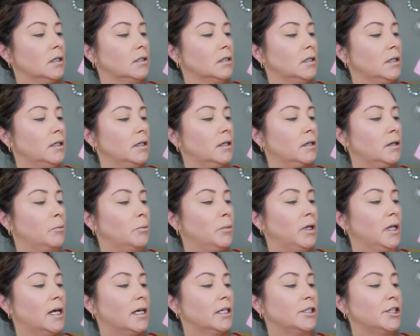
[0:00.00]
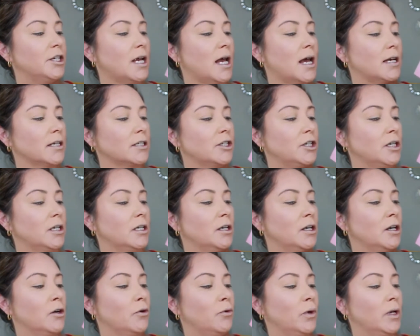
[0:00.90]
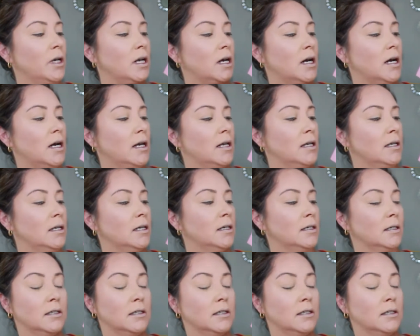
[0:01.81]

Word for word: little blush action going on.